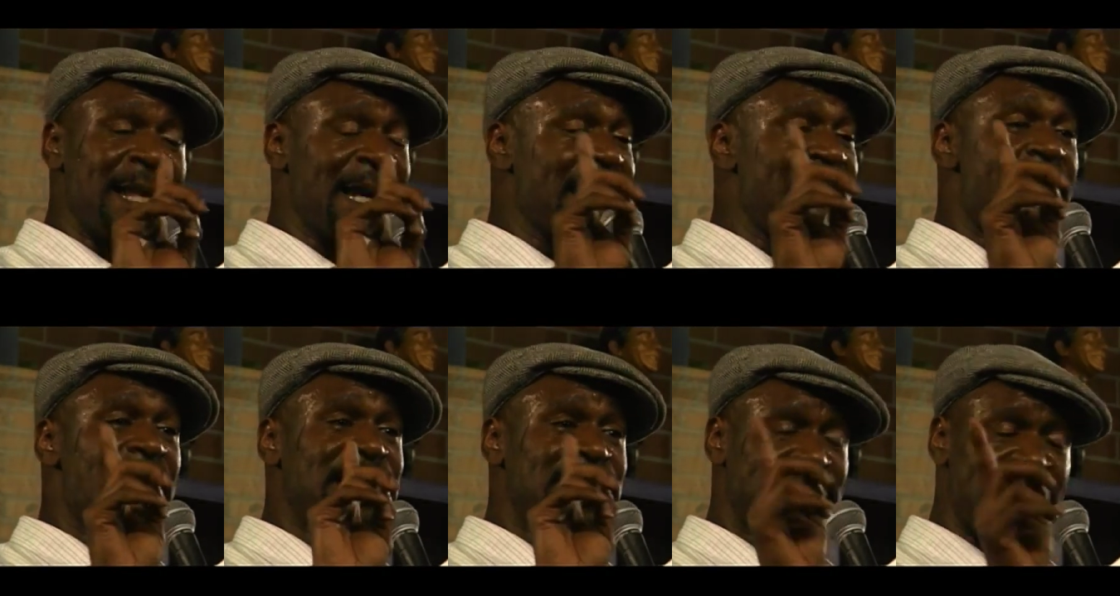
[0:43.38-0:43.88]

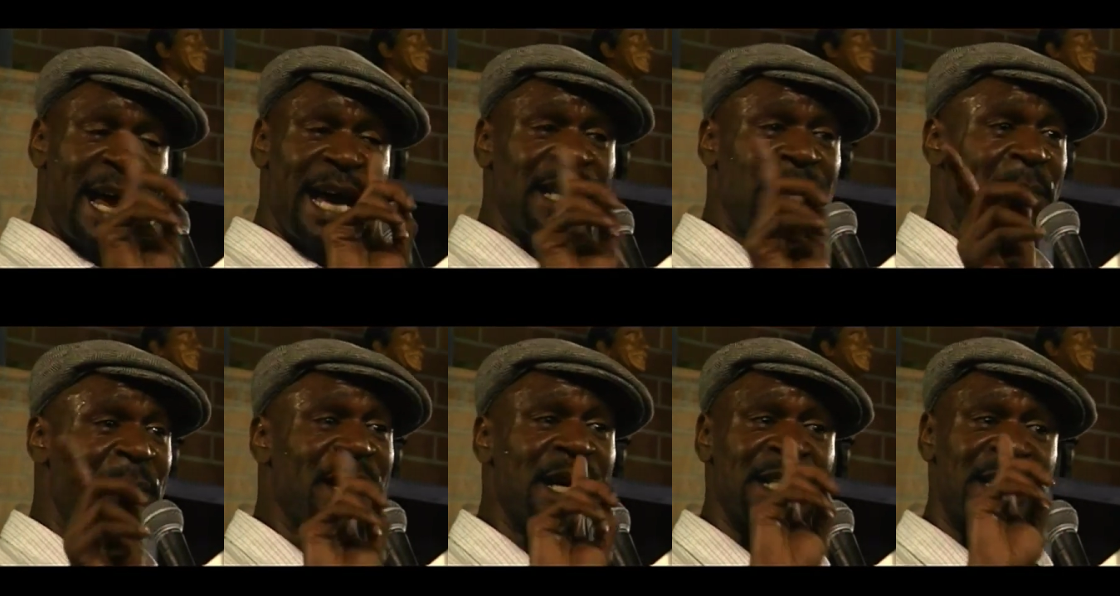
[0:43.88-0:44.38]
anything I
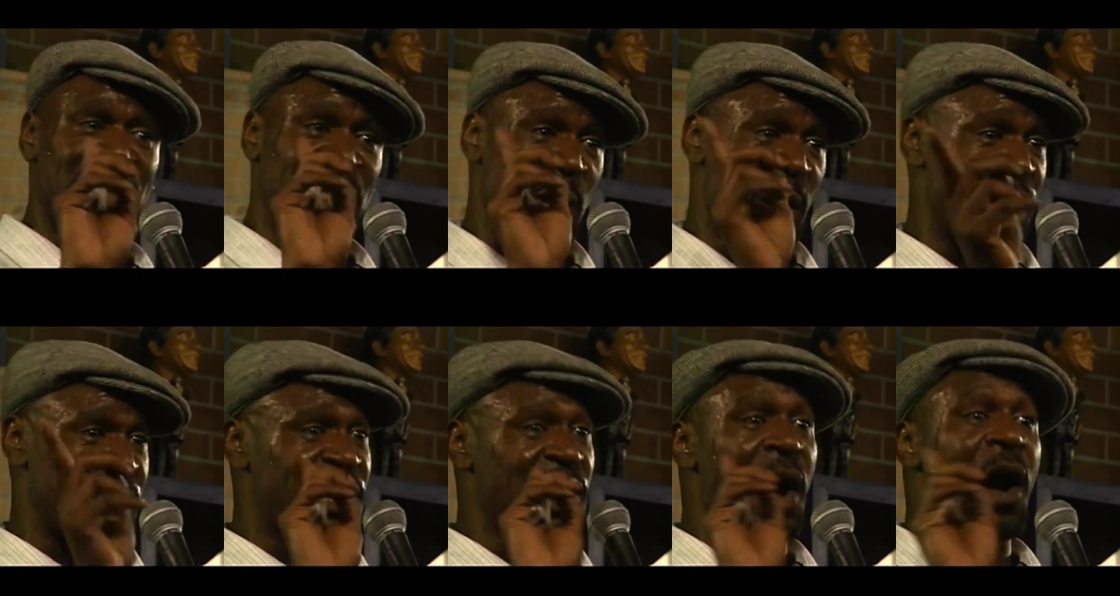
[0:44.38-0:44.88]
said to be a
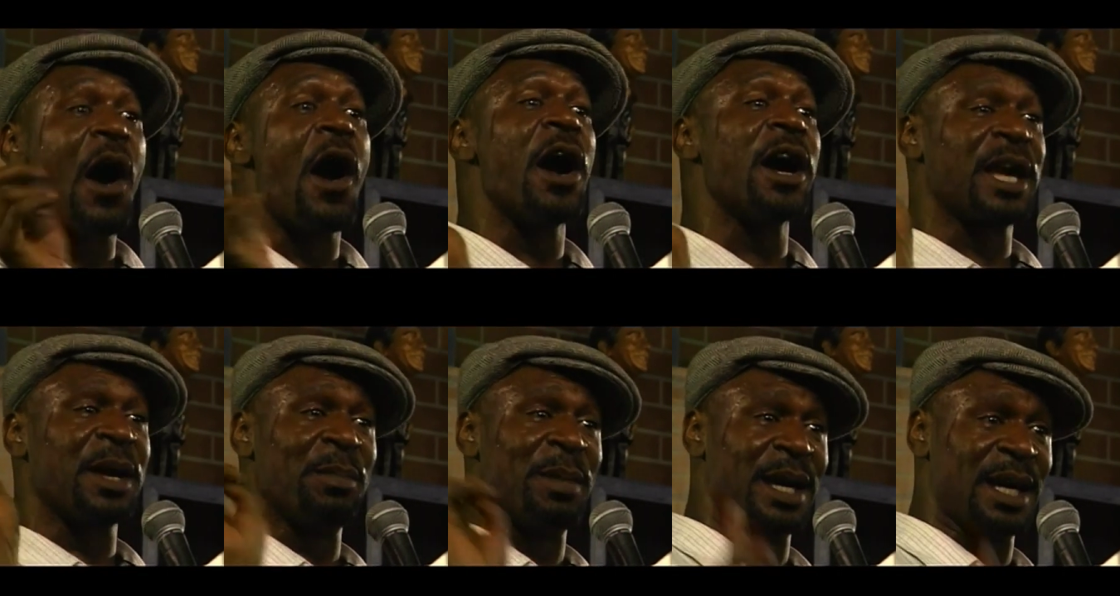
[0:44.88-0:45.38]
source of
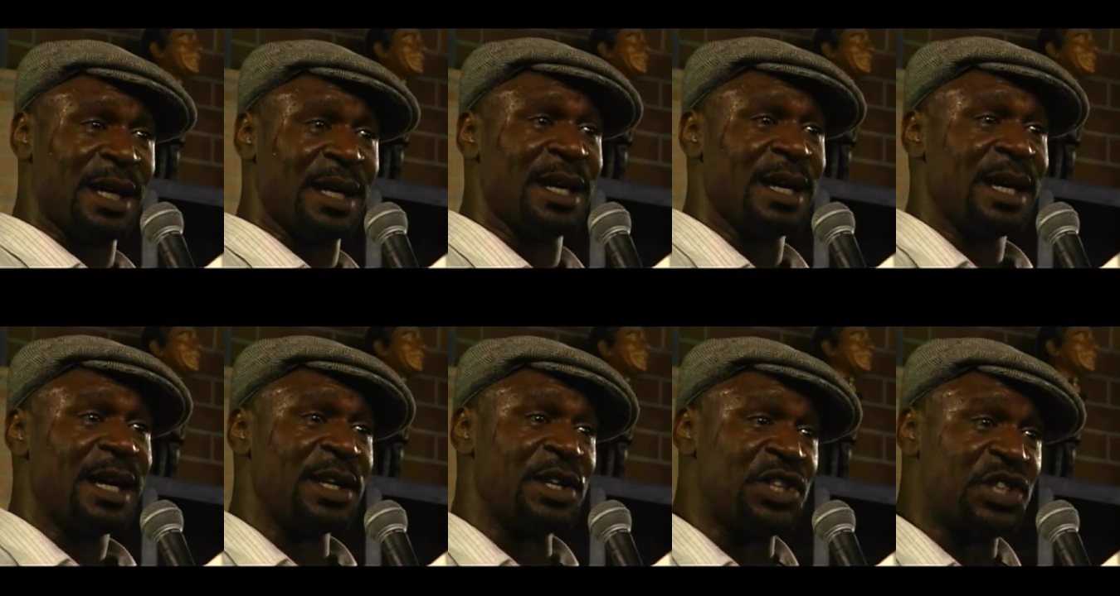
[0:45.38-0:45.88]
argument,
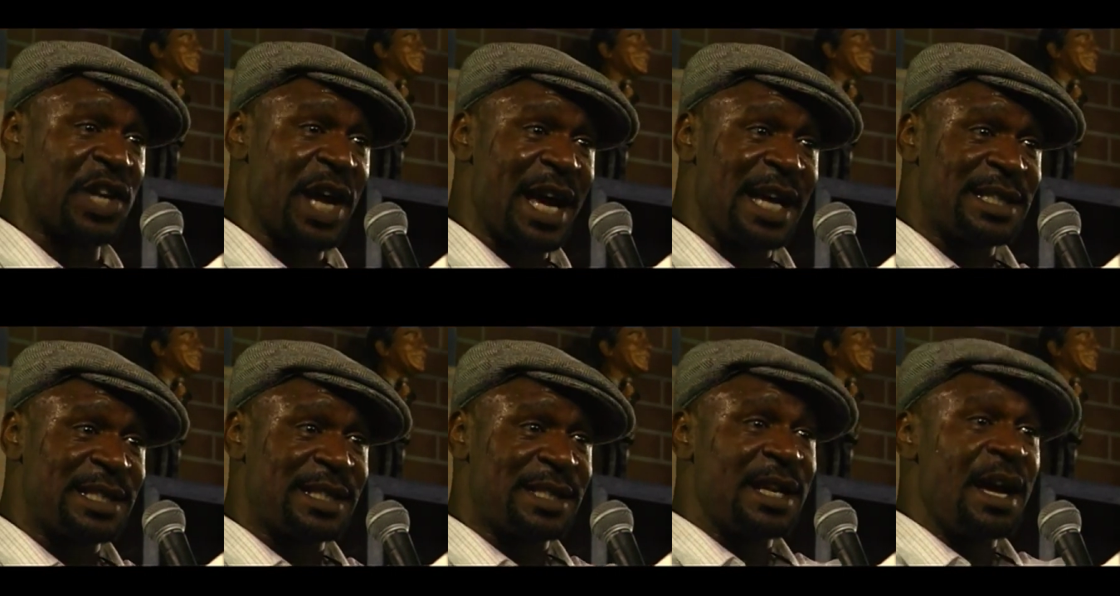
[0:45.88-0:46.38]

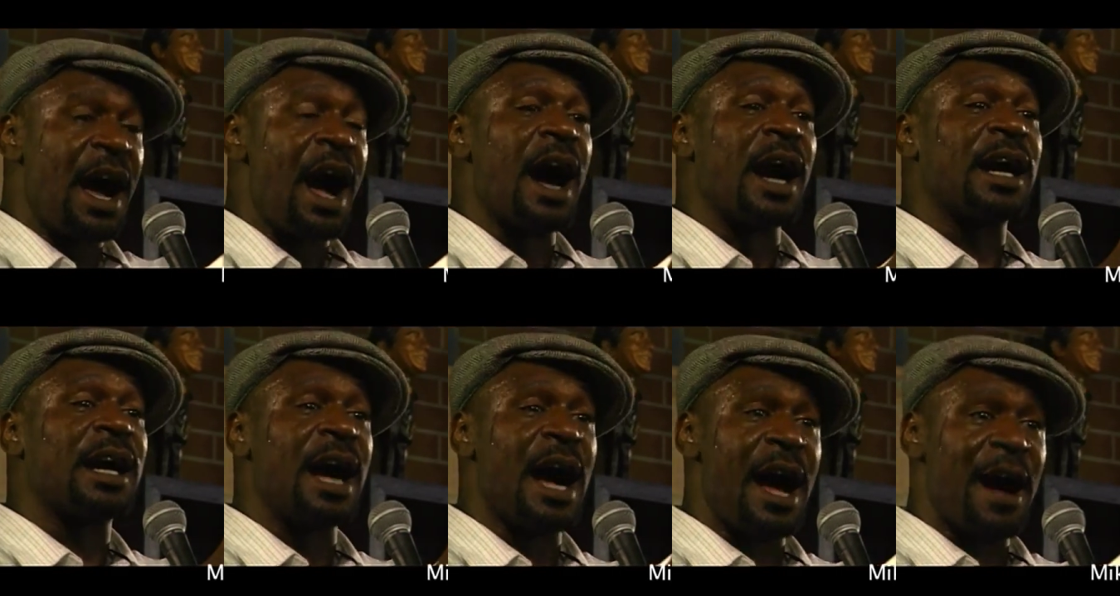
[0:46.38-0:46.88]
just
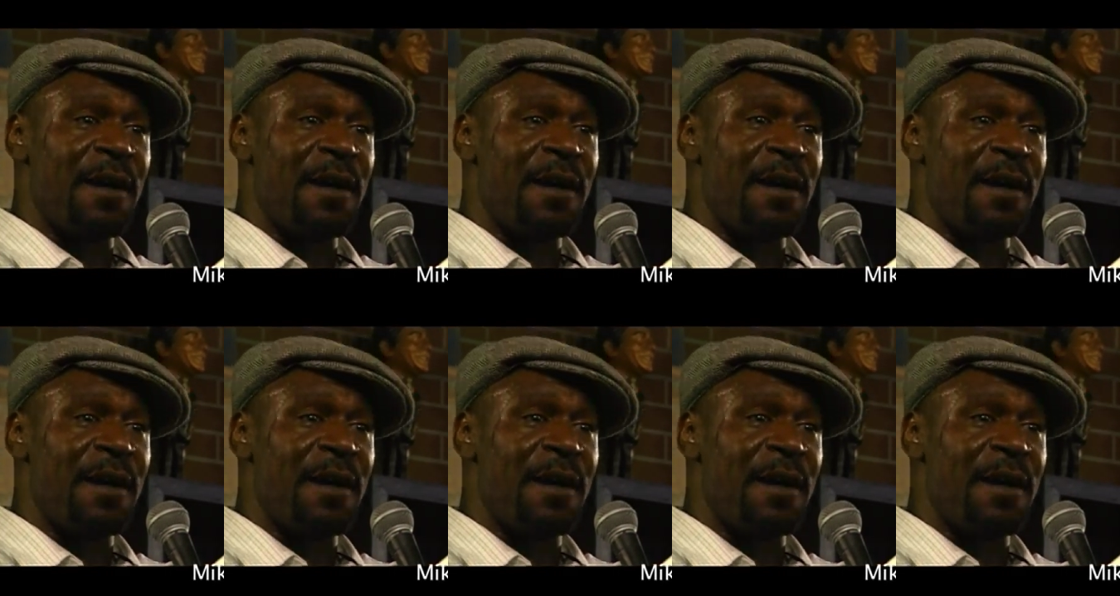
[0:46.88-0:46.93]
a